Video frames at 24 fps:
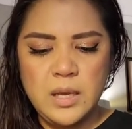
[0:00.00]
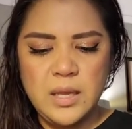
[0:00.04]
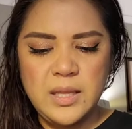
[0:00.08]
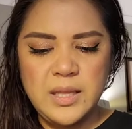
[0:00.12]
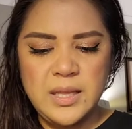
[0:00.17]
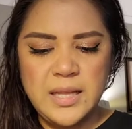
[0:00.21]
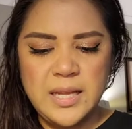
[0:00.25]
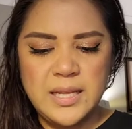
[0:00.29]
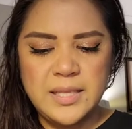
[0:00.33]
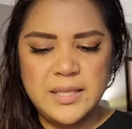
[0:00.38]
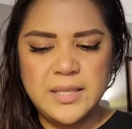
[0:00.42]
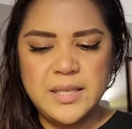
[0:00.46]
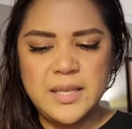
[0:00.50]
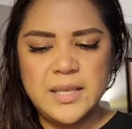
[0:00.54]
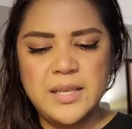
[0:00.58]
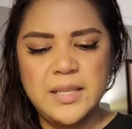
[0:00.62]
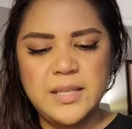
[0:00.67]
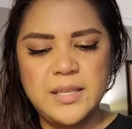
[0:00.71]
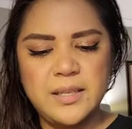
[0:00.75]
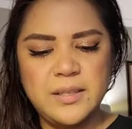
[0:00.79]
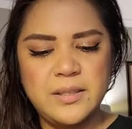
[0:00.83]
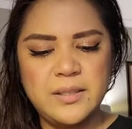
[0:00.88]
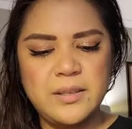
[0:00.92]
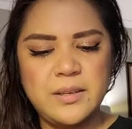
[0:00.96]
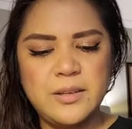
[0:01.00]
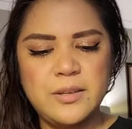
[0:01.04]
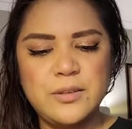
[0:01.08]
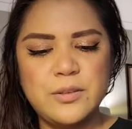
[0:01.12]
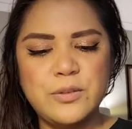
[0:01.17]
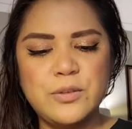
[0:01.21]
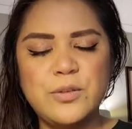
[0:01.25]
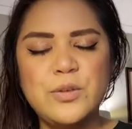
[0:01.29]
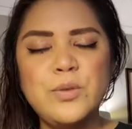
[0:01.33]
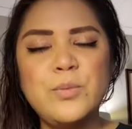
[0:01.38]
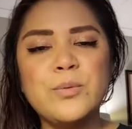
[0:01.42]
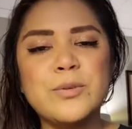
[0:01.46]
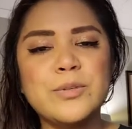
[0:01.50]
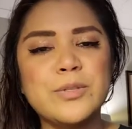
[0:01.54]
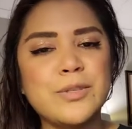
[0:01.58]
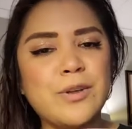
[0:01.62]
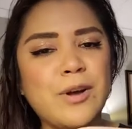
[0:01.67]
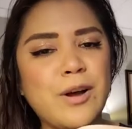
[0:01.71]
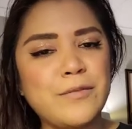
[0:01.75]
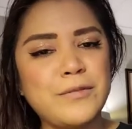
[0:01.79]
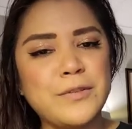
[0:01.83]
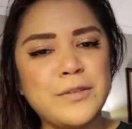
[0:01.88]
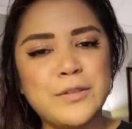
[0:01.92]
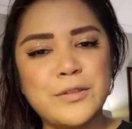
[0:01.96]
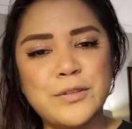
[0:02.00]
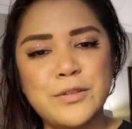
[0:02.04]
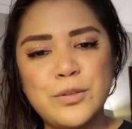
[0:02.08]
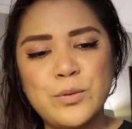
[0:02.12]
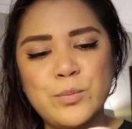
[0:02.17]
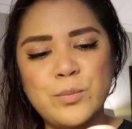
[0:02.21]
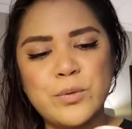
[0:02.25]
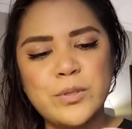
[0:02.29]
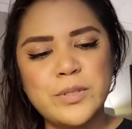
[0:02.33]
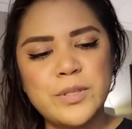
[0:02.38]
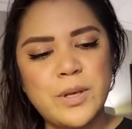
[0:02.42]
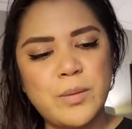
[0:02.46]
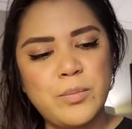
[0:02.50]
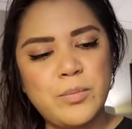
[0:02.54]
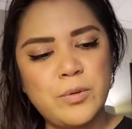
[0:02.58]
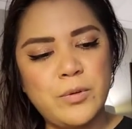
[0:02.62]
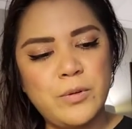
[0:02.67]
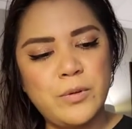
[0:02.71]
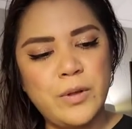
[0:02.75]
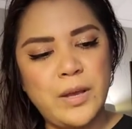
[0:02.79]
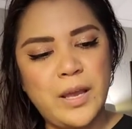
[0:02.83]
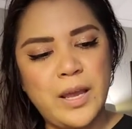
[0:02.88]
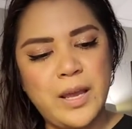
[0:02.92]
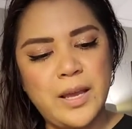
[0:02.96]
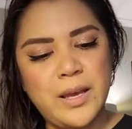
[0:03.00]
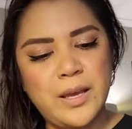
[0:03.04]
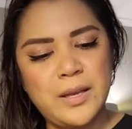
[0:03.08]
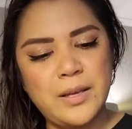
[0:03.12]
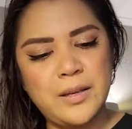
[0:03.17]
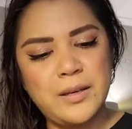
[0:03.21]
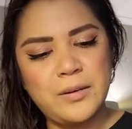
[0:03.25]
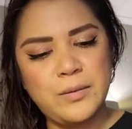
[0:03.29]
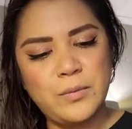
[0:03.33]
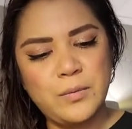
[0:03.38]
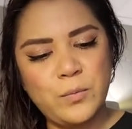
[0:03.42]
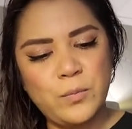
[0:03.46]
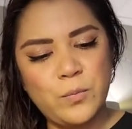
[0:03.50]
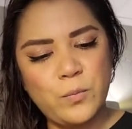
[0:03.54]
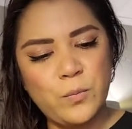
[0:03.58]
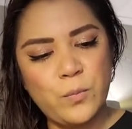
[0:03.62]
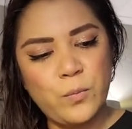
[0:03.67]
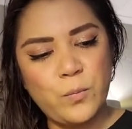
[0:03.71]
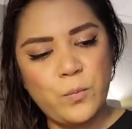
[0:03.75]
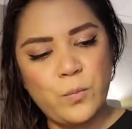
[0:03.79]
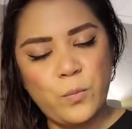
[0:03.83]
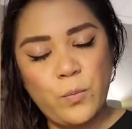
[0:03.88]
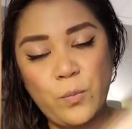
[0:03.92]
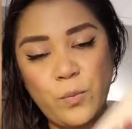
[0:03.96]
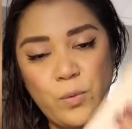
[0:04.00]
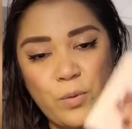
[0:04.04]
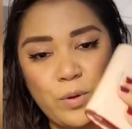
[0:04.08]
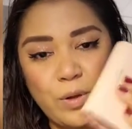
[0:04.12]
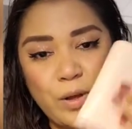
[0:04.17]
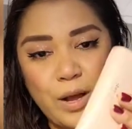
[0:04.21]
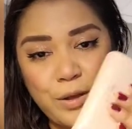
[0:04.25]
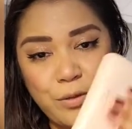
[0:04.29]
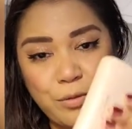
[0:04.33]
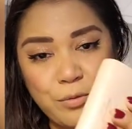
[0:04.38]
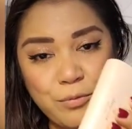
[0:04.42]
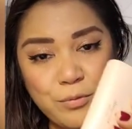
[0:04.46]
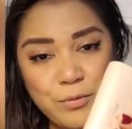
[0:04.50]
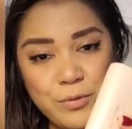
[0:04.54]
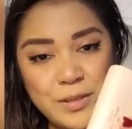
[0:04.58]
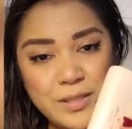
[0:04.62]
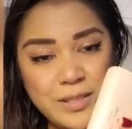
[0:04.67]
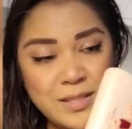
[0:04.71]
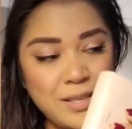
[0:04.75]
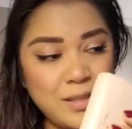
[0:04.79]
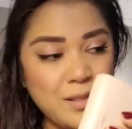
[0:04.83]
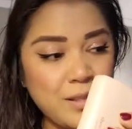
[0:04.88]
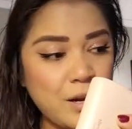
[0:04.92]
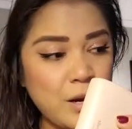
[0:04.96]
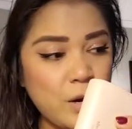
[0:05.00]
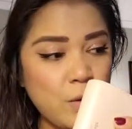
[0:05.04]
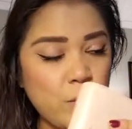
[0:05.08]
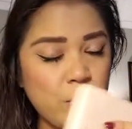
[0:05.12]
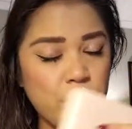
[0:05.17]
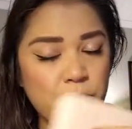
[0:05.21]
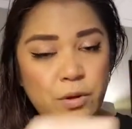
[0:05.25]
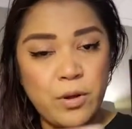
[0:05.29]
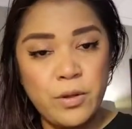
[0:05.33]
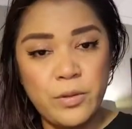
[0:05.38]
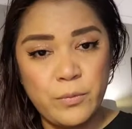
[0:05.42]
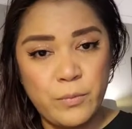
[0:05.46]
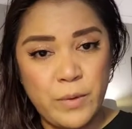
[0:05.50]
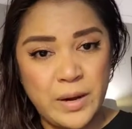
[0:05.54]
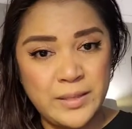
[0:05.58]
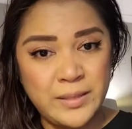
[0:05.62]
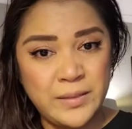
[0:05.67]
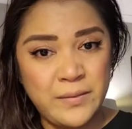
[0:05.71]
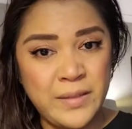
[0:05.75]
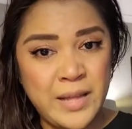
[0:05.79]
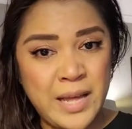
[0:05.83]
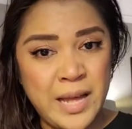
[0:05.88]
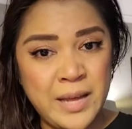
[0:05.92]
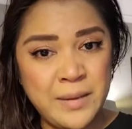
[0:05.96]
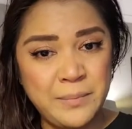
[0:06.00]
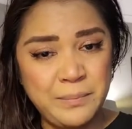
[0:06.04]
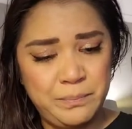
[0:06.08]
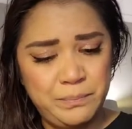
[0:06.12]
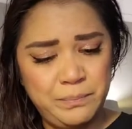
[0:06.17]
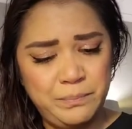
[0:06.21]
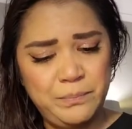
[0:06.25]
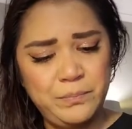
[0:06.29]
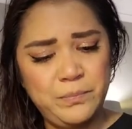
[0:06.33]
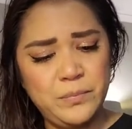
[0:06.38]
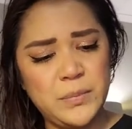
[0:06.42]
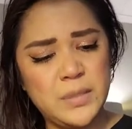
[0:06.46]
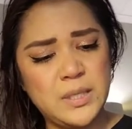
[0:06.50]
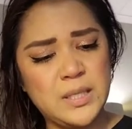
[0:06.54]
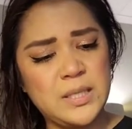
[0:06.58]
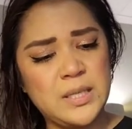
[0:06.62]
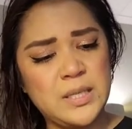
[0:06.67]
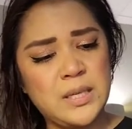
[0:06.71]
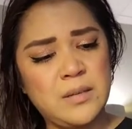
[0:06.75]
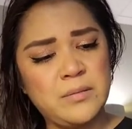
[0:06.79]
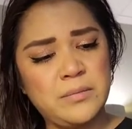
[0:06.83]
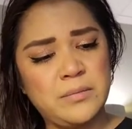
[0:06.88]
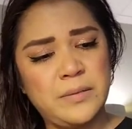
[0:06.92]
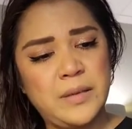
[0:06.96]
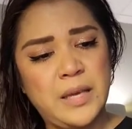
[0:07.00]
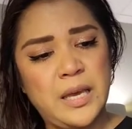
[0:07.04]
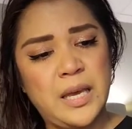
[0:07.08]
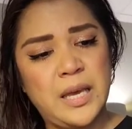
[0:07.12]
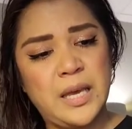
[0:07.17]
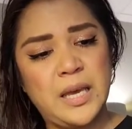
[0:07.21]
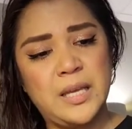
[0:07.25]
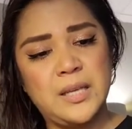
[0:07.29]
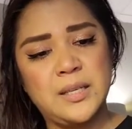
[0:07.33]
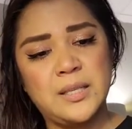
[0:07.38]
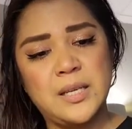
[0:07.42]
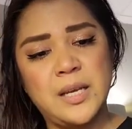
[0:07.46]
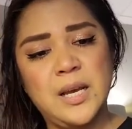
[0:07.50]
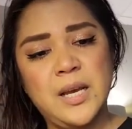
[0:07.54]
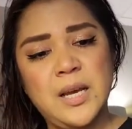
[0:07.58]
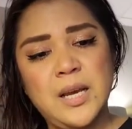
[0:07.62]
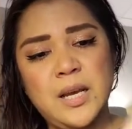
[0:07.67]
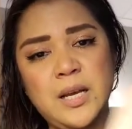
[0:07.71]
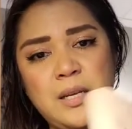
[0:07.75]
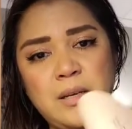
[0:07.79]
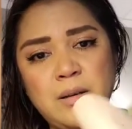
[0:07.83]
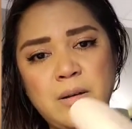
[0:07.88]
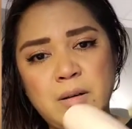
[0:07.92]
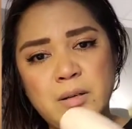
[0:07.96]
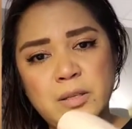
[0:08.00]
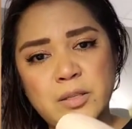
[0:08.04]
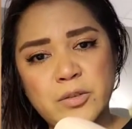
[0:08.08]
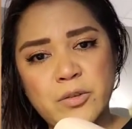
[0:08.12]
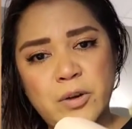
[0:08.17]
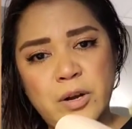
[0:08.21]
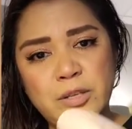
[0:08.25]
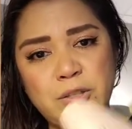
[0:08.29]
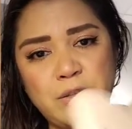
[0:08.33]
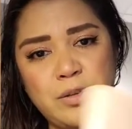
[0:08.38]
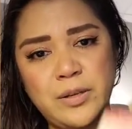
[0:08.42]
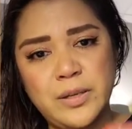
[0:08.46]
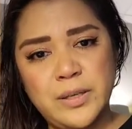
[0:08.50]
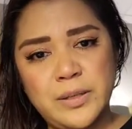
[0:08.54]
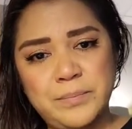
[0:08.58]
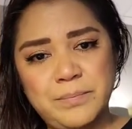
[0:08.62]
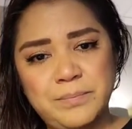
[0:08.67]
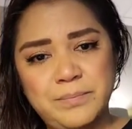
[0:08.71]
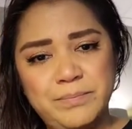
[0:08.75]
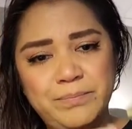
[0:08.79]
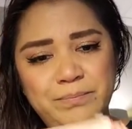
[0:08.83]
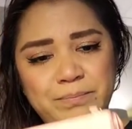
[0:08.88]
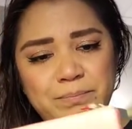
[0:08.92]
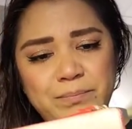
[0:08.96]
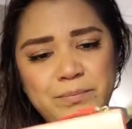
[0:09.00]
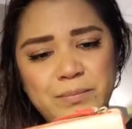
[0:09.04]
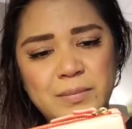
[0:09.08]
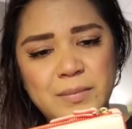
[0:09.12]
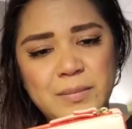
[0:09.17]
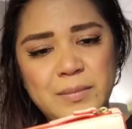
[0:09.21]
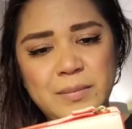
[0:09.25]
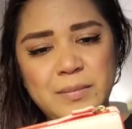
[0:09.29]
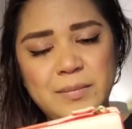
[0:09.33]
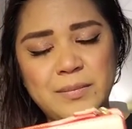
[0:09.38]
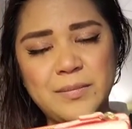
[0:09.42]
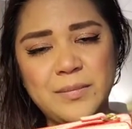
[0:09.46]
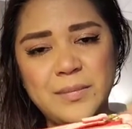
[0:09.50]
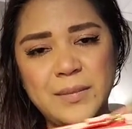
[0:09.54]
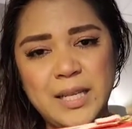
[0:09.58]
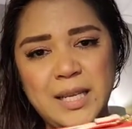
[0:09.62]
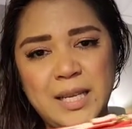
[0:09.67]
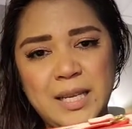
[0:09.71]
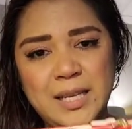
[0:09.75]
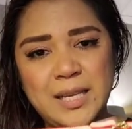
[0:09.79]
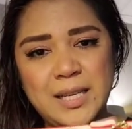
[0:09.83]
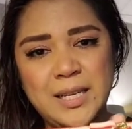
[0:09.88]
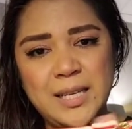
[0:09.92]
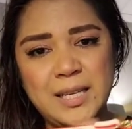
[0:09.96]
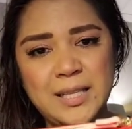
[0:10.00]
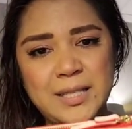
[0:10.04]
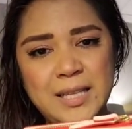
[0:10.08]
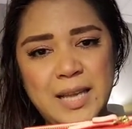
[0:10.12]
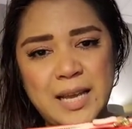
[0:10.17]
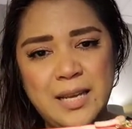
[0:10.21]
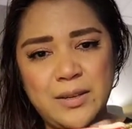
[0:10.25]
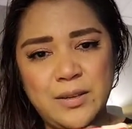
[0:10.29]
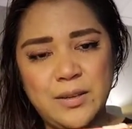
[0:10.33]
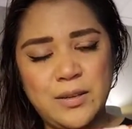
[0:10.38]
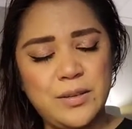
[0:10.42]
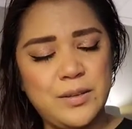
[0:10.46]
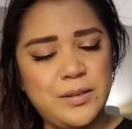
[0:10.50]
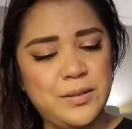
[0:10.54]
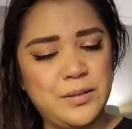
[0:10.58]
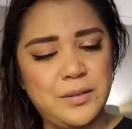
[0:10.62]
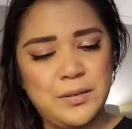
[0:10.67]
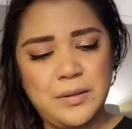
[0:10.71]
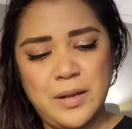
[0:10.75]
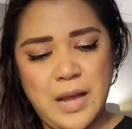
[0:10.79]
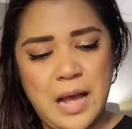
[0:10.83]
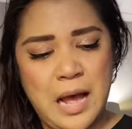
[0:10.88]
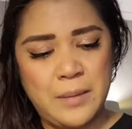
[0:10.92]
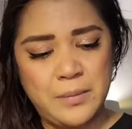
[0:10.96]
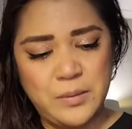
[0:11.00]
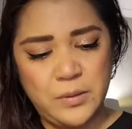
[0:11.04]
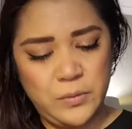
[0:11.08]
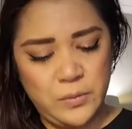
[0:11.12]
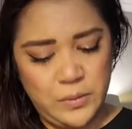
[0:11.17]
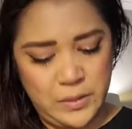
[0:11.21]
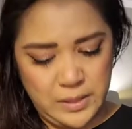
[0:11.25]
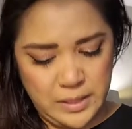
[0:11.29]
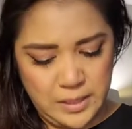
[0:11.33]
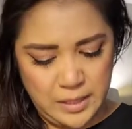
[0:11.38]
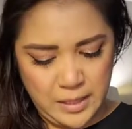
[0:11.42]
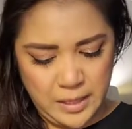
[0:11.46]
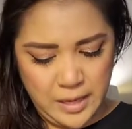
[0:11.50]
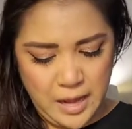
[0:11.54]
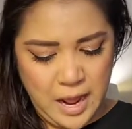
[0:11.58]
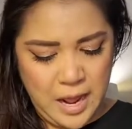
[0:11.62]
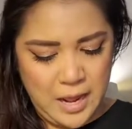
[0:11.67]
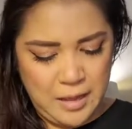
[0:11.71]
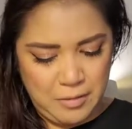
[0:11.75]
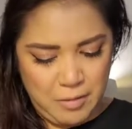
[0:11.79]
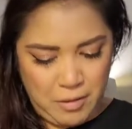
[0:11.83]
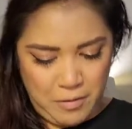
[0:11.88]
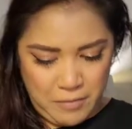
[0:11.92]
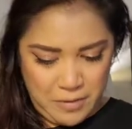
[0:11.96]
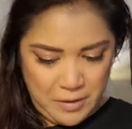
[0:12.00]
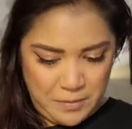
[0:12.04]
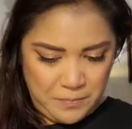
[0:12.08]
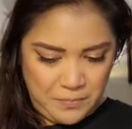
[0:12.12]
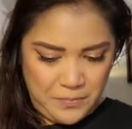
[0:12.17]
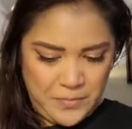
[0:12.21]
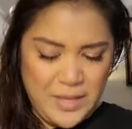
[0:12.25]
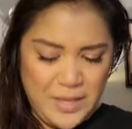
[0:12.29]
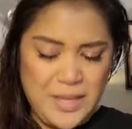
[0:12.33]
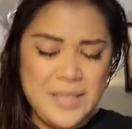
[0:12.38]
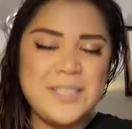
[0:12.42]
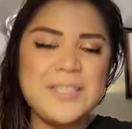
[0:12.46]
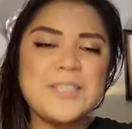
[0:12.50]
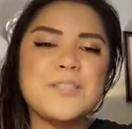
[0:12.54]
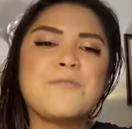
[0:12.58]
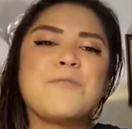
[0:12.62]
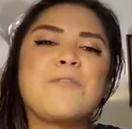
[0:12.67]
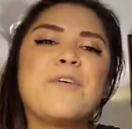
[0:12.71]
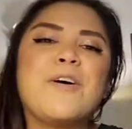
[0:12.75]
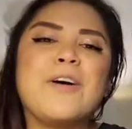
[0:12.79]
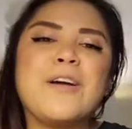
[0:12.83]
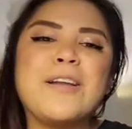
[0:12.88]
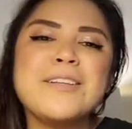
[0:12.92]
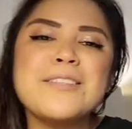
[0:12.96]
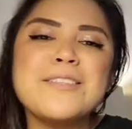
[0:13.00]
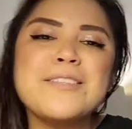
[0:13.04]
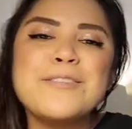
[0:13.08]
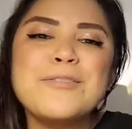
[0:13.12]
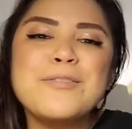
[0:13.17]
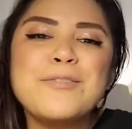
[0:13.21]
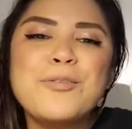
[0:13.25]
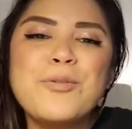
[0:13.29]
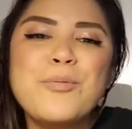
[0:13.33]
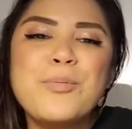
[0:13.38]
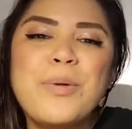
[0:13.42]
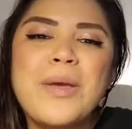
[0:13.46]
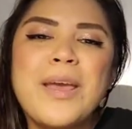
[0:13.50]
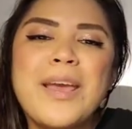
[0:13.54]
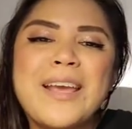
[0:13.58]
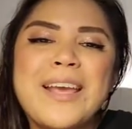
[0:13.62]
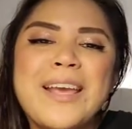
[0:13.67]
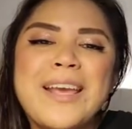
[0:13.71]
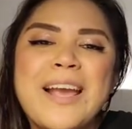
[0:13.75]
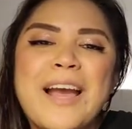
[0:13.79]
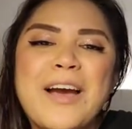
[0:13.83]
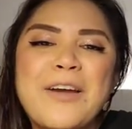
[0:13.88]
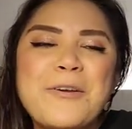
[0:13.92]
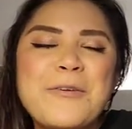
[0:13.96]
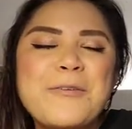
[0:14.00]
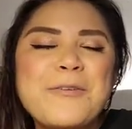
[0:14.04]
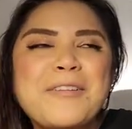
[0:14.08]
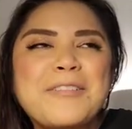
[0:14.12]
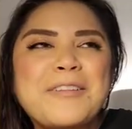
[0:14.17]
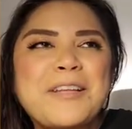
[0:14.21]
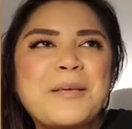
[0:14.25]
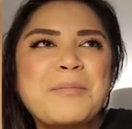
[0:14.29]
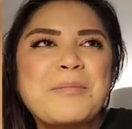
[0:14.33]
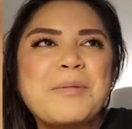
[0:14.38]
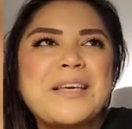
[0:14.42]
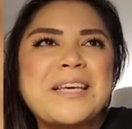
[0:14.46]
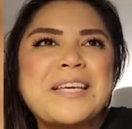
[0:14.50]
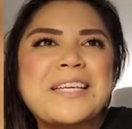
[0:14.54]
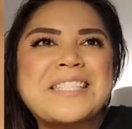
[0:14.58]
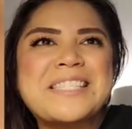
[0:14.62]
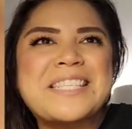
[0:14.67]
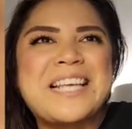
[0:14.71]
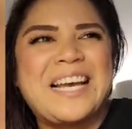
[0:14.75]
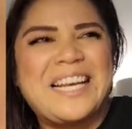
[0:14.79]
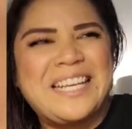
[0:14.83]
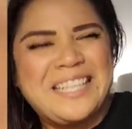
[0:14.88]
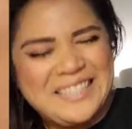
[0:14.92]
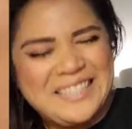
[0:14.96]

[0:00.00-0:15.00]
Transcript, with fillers: and that's it. It is super soft. It's super supple, and I threw this in there with all the rest of that stuff, and not a scratch on it. It's absolutely stunning. I love it. And it's fun. It's a little piggy. How do you not like pigs?